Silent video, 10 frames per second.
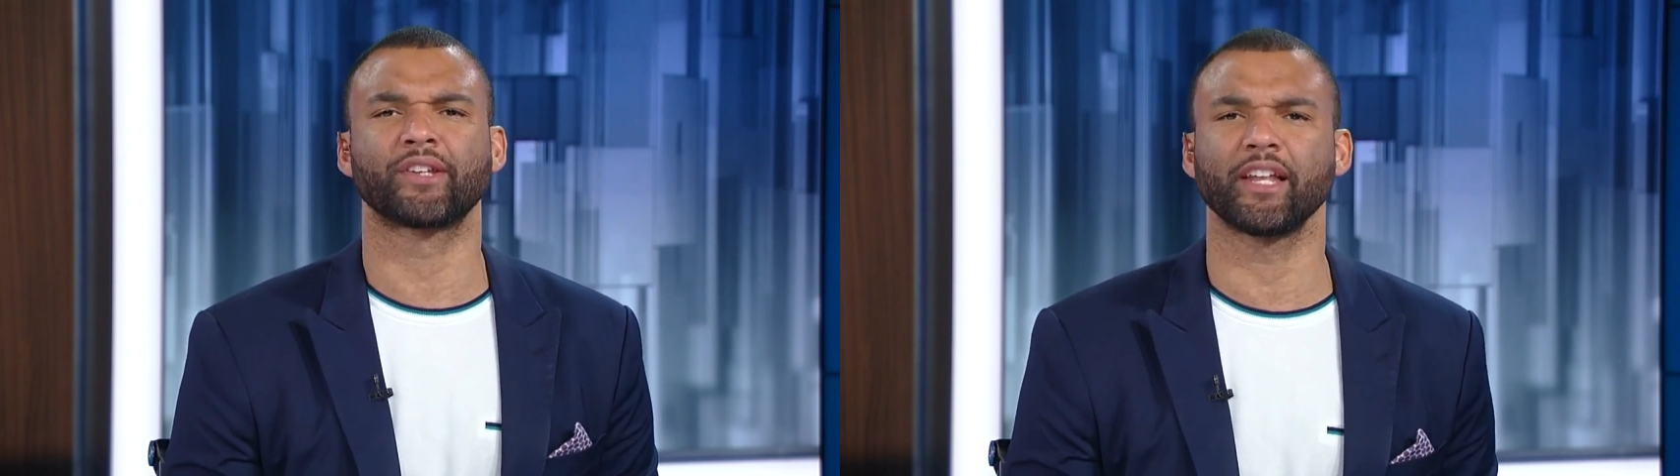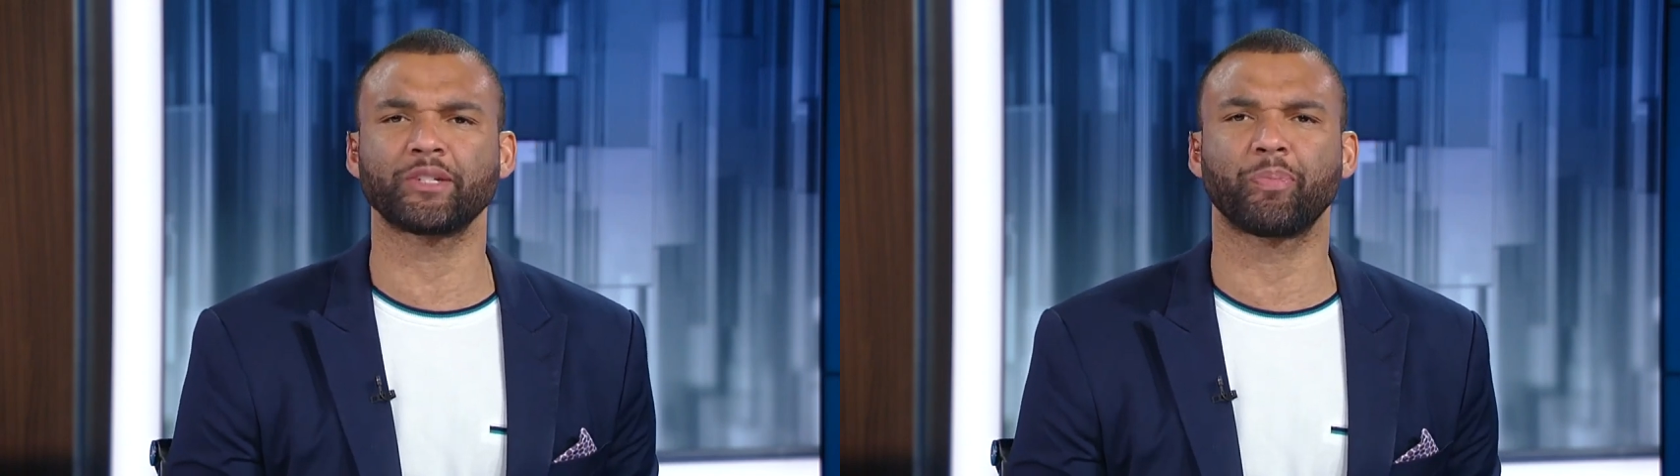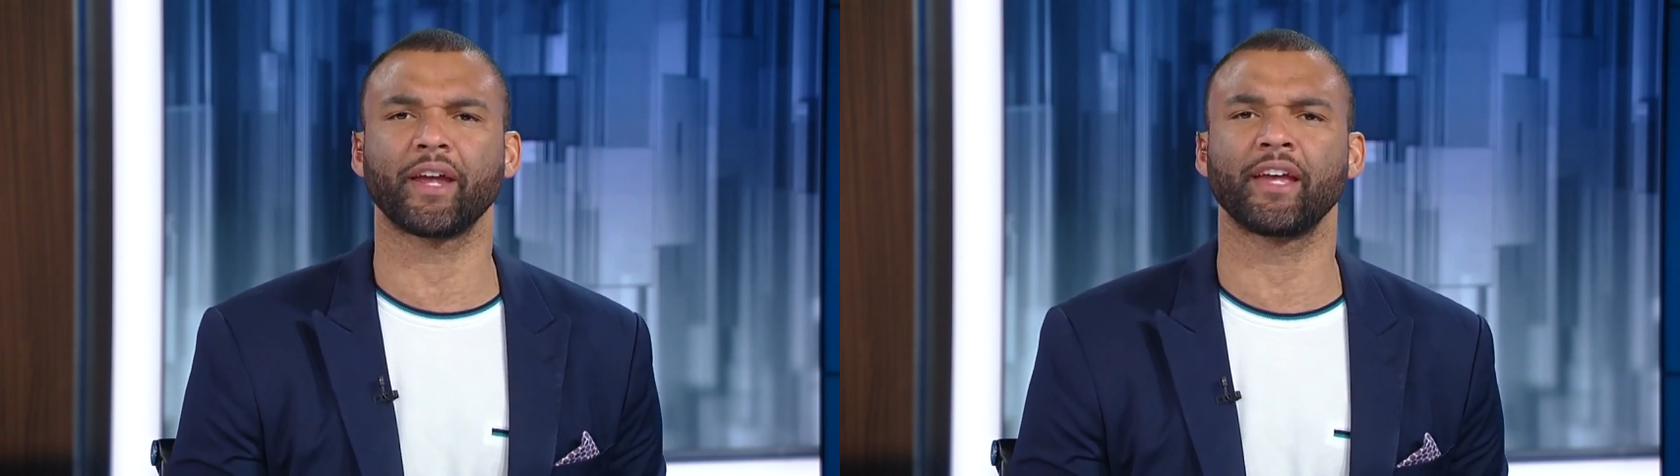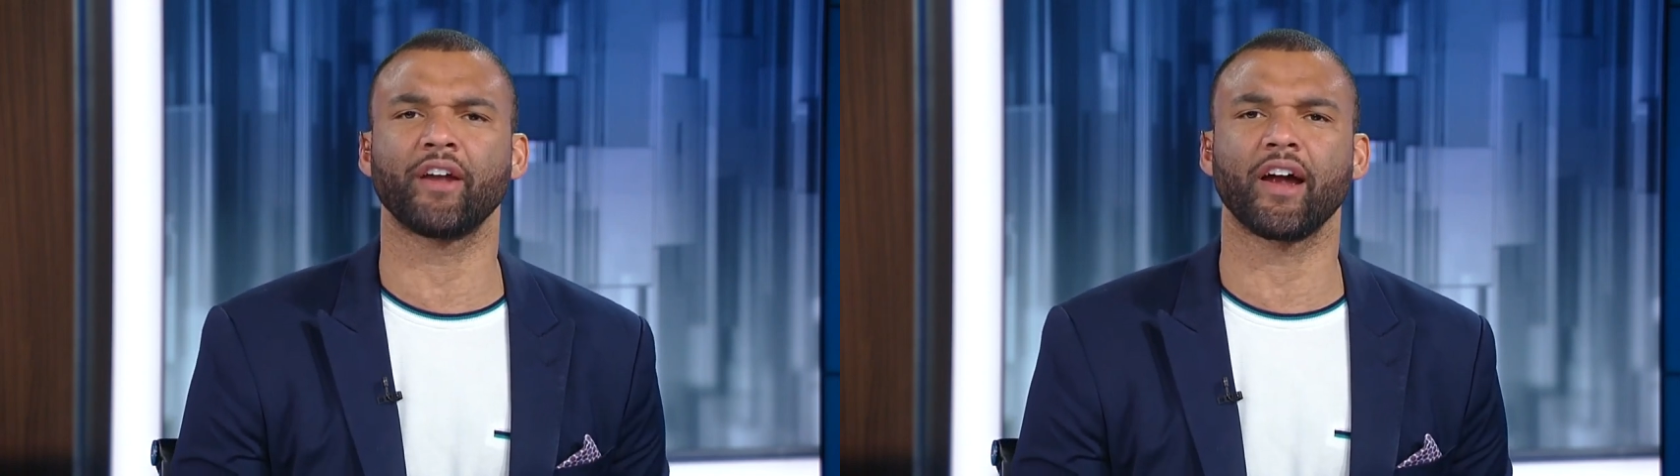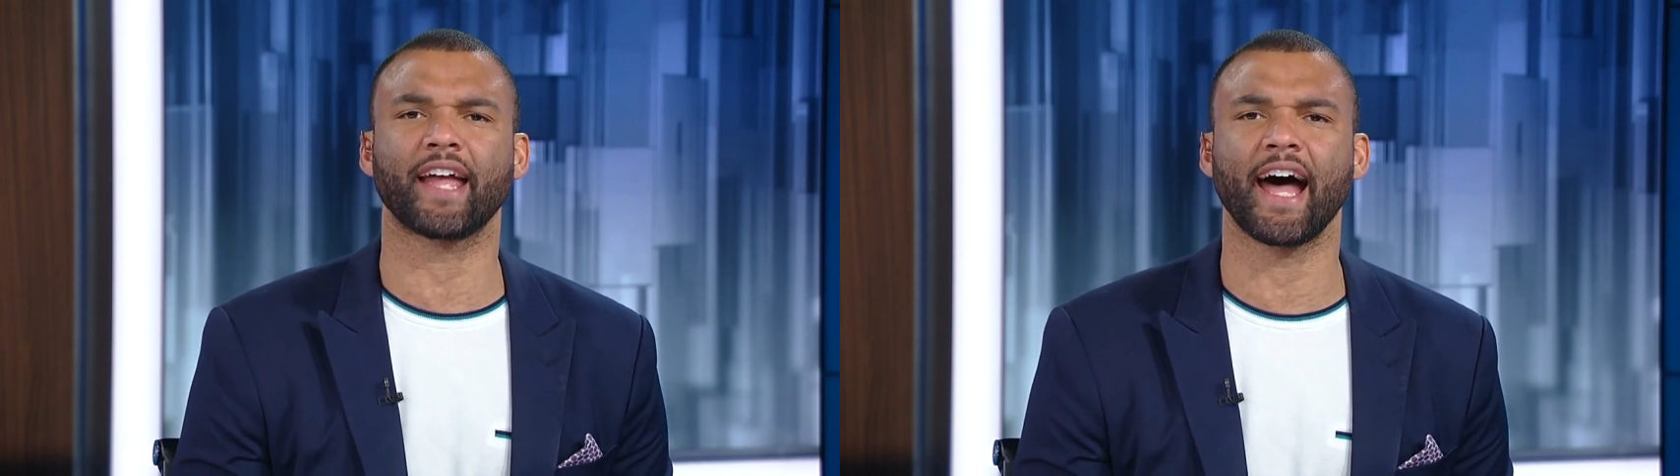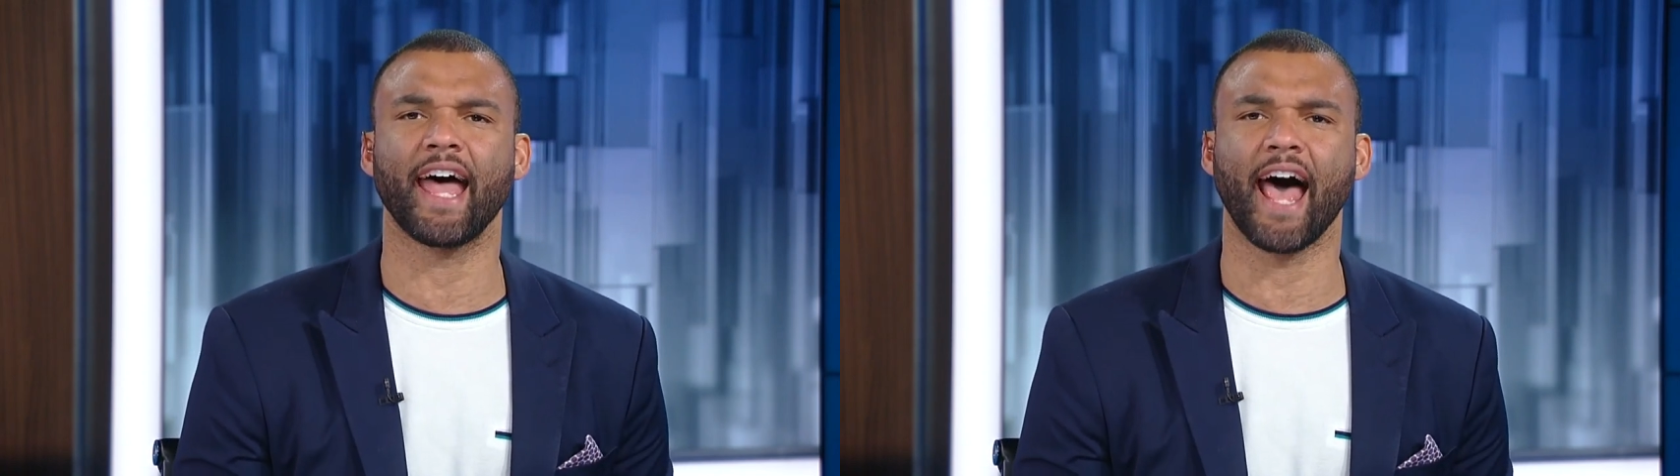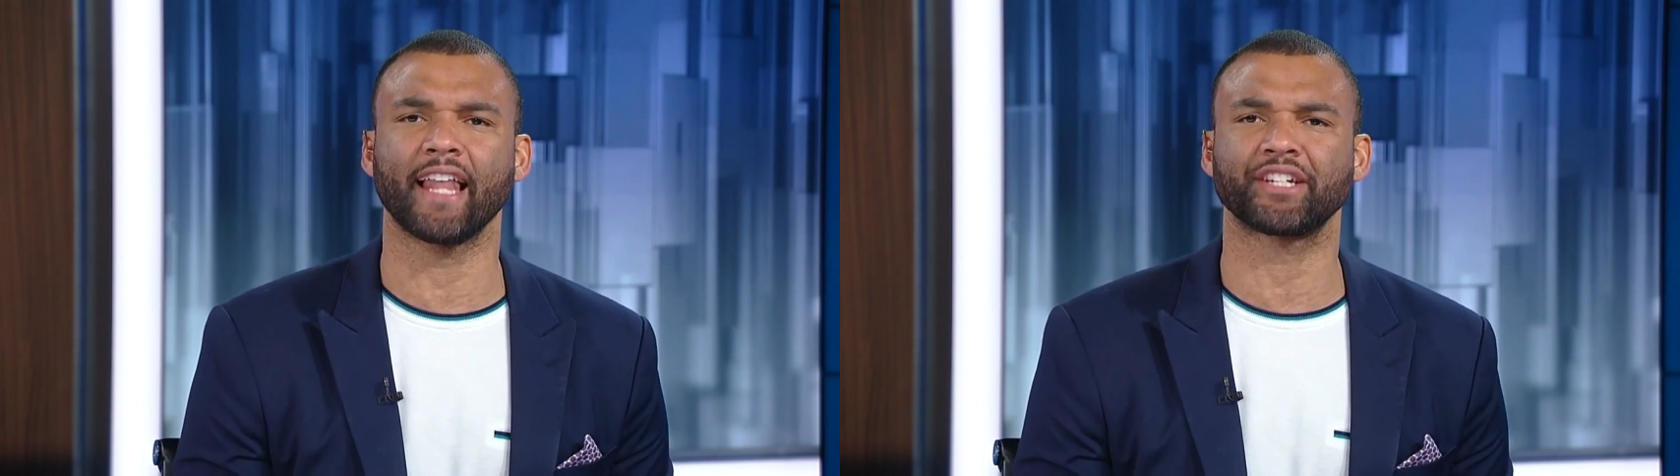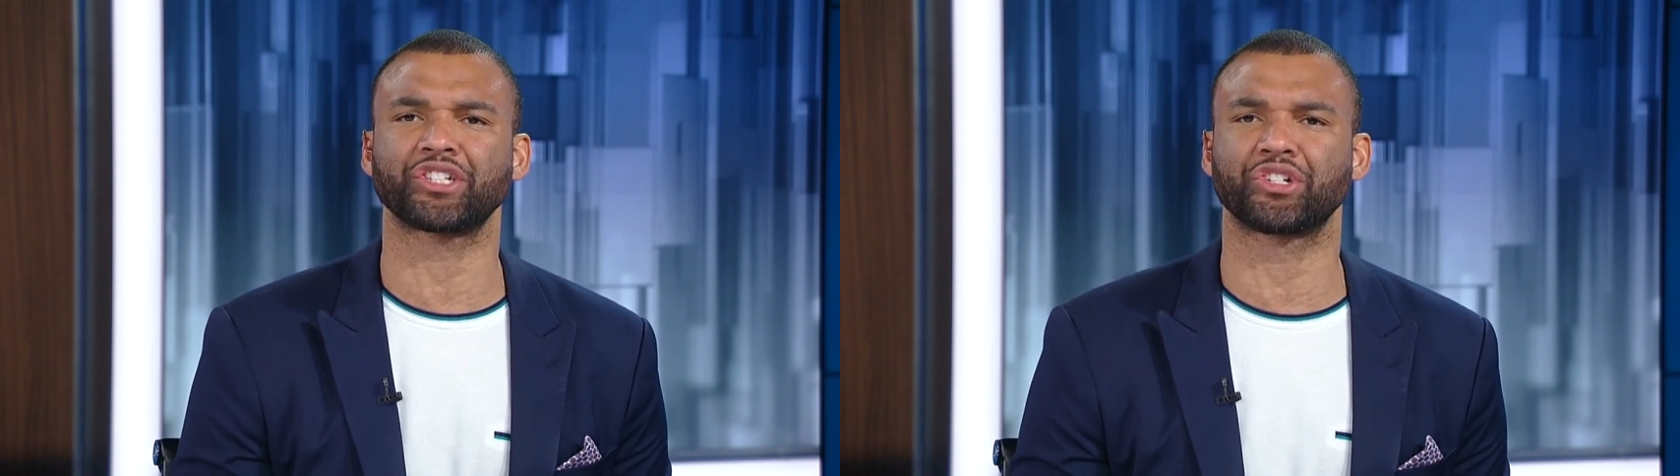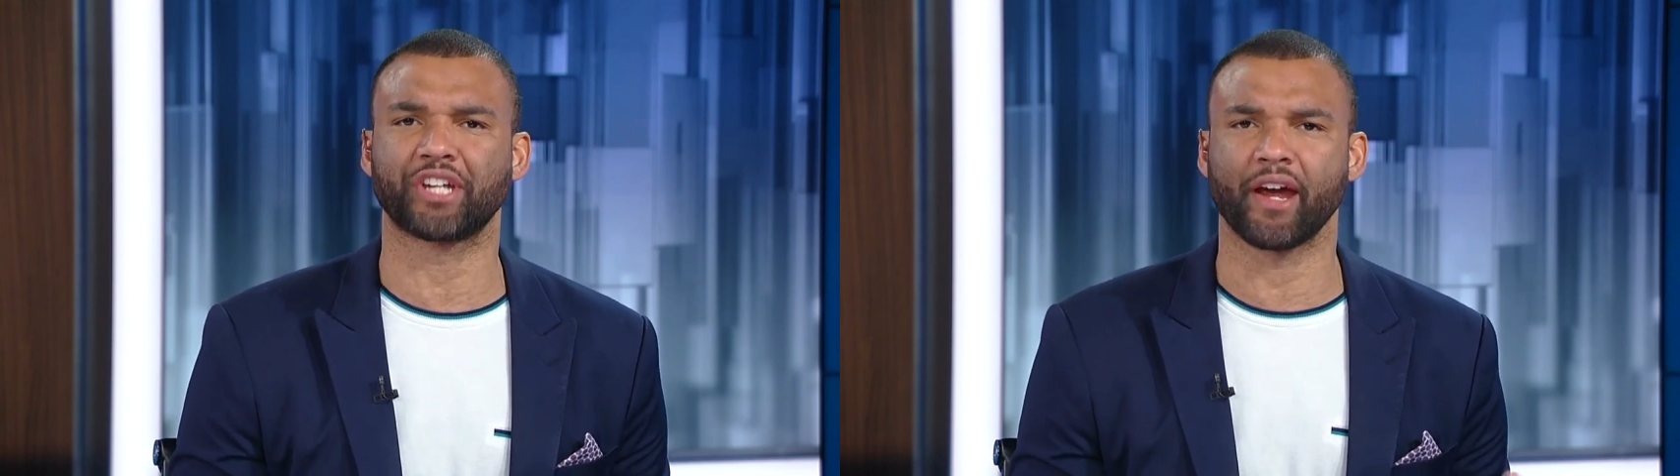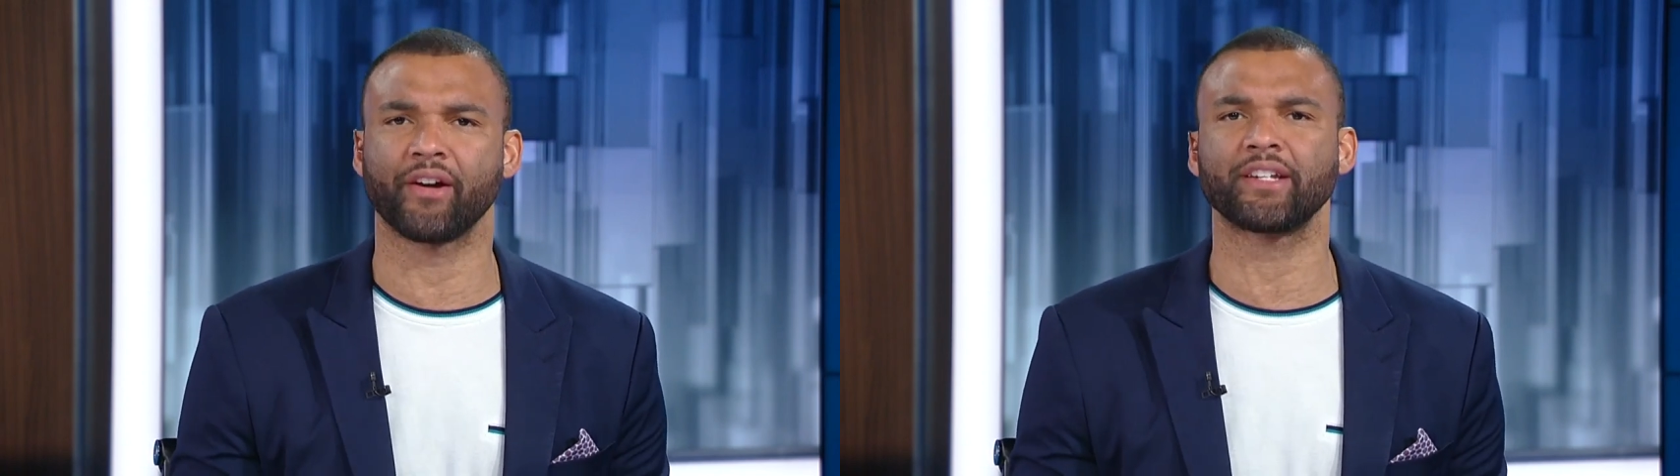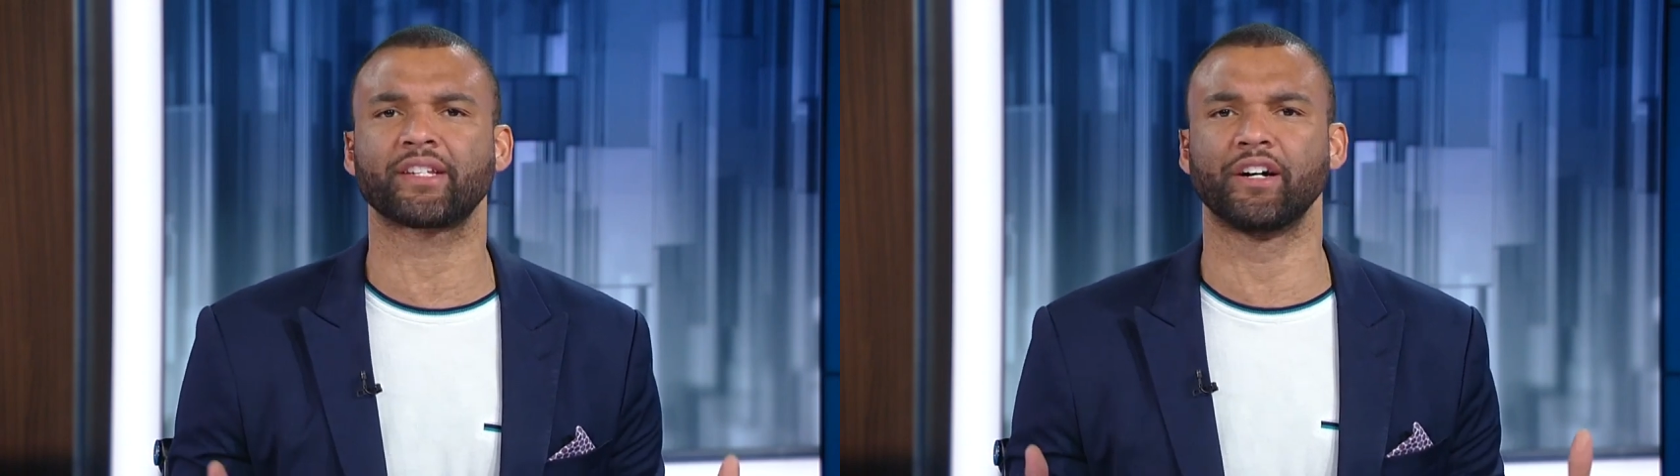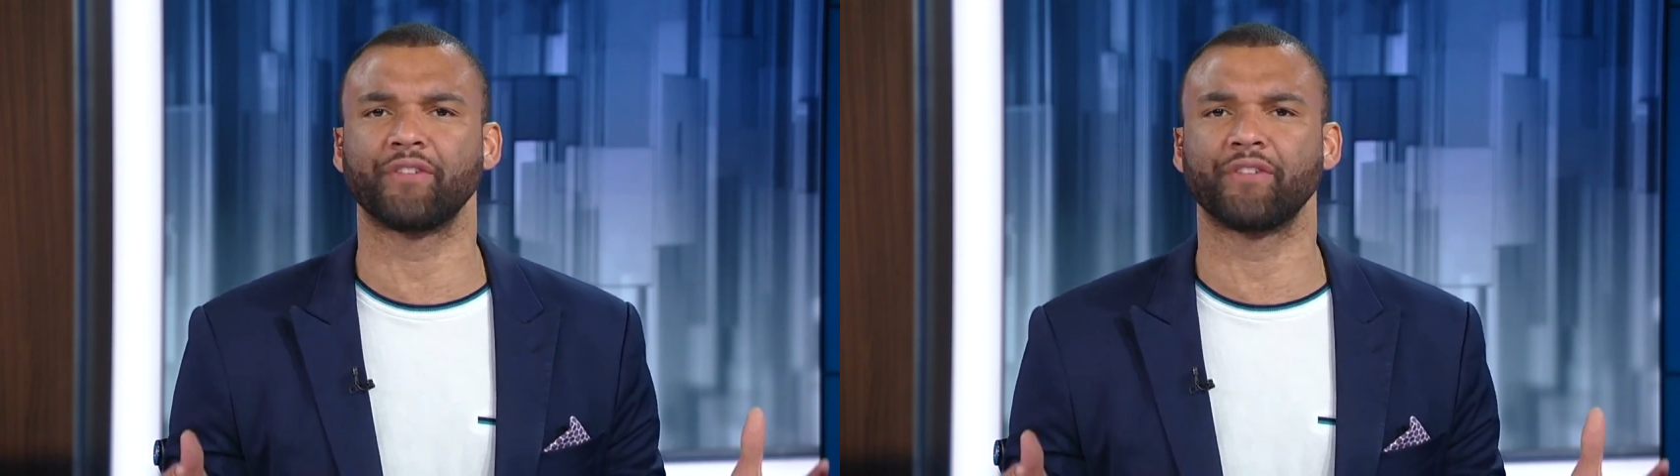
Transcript: So let's bring in our guy Alex Trataros